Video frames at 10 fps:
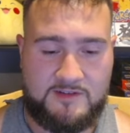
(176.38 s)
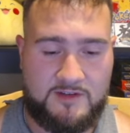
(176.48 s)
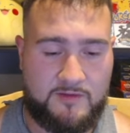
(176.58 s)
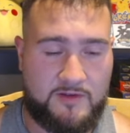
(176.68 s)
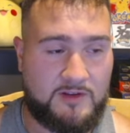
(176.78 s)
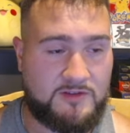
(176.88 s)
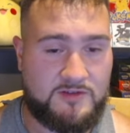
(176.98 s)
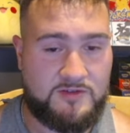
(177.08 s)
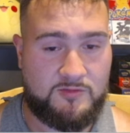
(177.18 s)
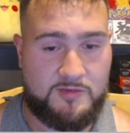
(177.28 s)
and I think it's a
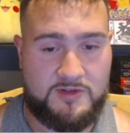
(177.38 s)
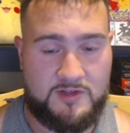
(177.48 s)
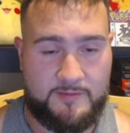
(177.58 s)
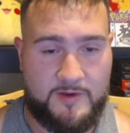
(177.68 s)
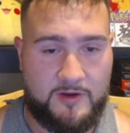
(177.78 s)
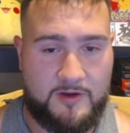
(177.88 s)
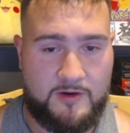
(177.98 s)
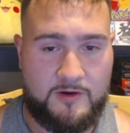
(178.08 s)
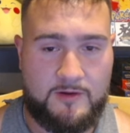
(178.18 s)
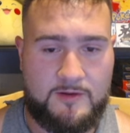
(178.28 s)
super slept-on
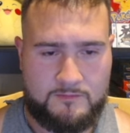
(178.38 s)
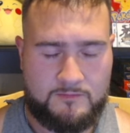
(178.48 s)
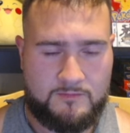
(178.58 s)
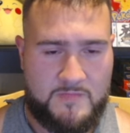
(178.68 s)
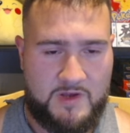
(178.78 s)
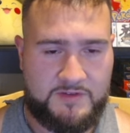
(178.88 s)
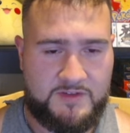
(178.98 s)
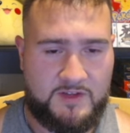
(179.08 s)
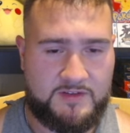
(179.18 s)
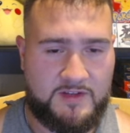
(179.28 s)
card.
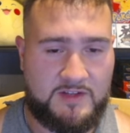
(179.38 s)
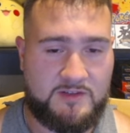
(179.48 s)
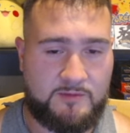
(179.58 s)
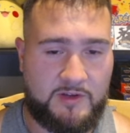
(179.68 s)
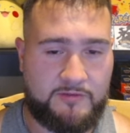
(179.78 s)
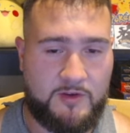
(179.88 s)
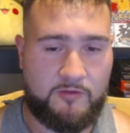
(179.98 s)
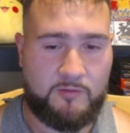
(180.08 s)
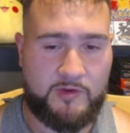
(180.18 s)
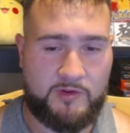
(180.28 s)
LCS had some
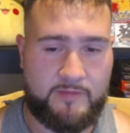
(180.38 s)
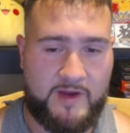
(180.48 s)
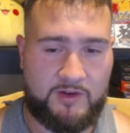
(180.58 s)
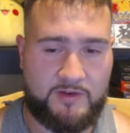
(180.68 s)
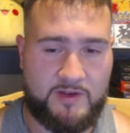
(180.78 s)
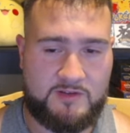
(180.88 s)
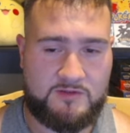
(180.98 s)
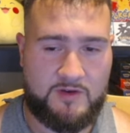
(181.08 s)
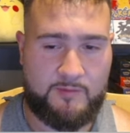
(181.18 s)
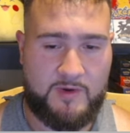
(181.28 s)
leftover build and battle decks,
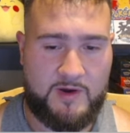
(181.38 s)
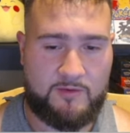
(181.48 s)
so I bought